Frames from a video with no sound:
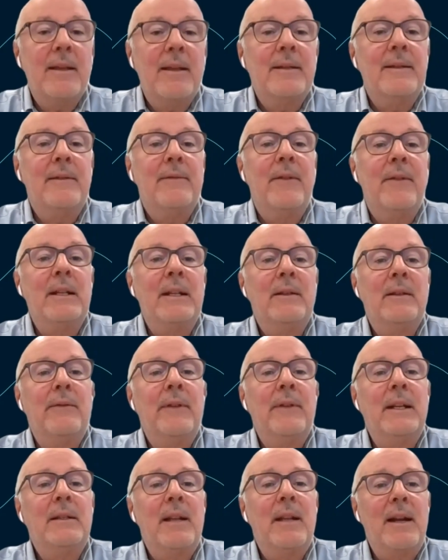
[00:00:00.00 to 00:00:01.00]
The
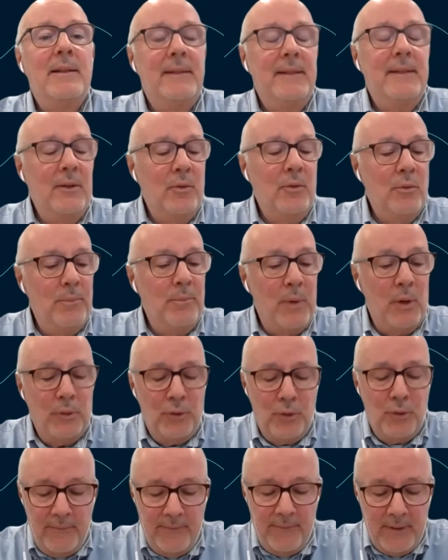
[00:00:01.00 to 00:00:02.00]
company's been
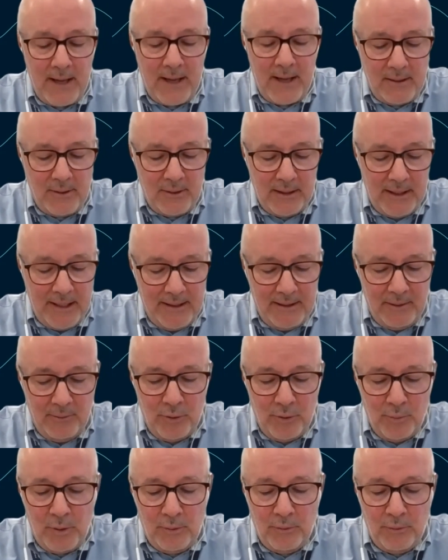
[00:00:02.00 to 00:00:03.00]
gaining
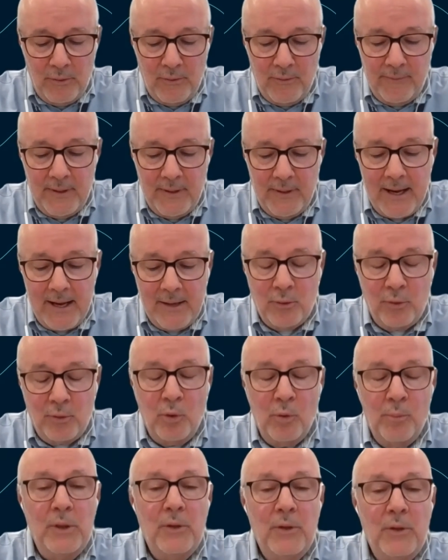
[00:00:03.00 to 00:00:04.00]
SG&A and
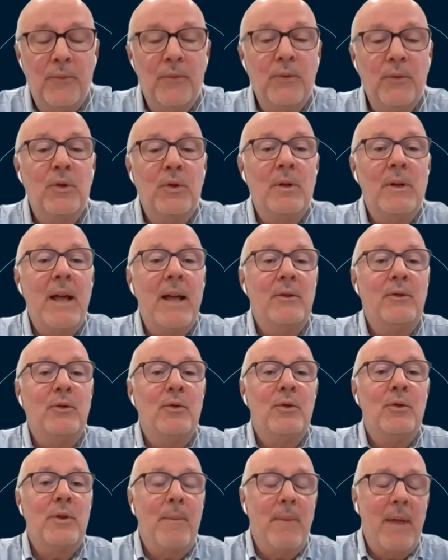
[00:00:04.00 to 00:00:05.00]
gains in
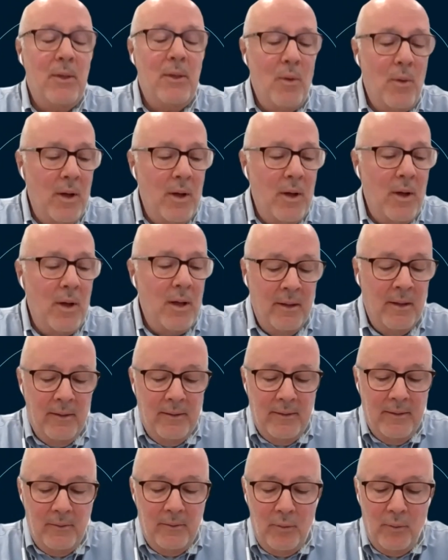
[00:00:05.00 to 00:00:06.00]
productivity.
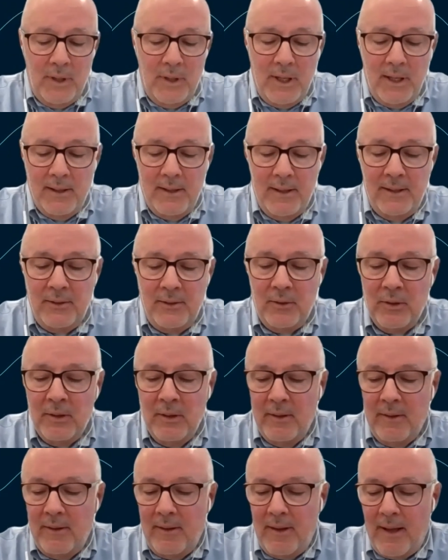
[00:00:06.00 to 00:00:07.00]
Number of
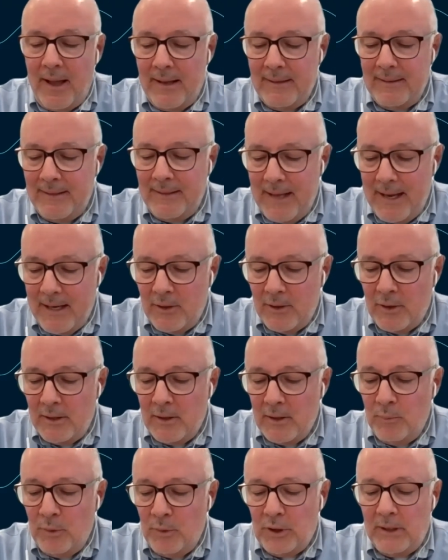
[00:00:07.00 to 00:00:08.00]
employees
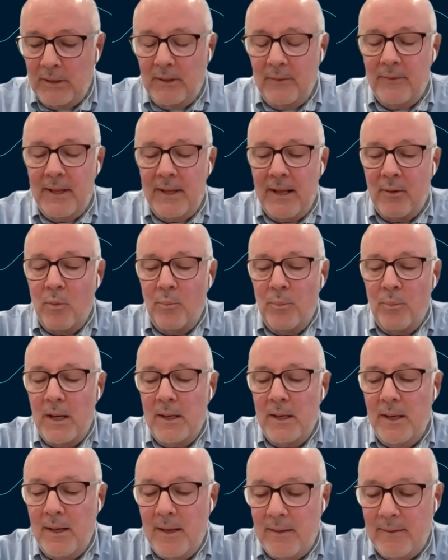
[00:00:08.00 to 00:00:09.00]
is
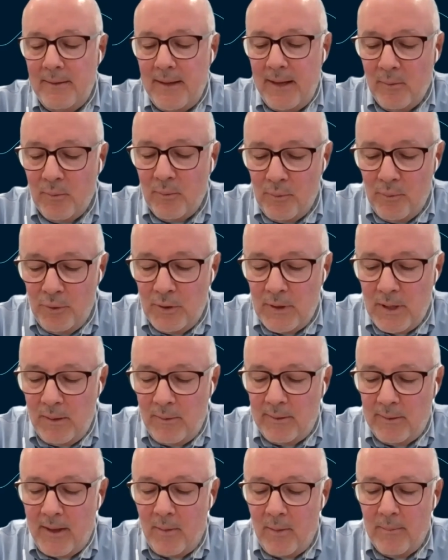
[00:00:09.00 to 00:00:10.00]
lower than
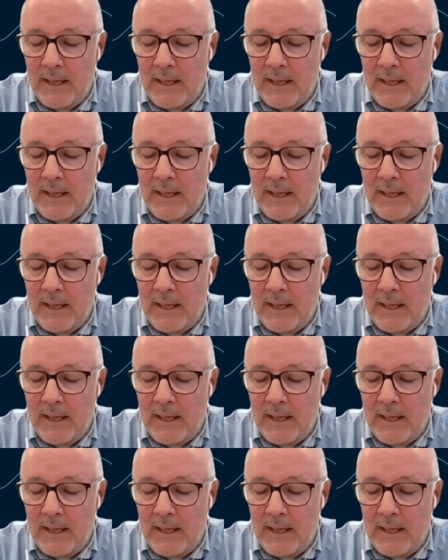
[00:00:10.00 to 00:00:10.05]
before.